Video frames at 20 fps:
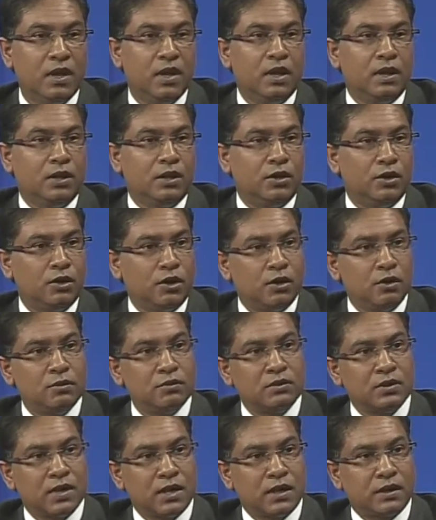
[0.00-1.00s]

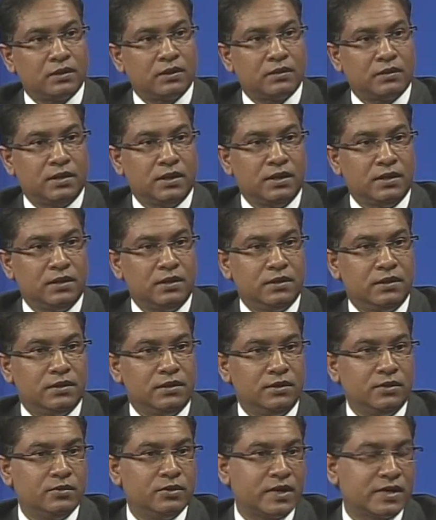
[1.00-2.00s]
Now that the
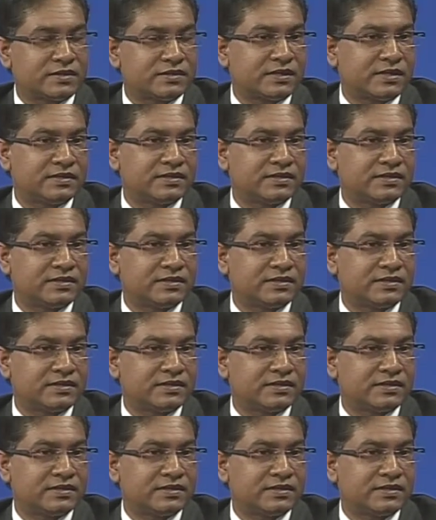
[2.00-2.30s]
U.S.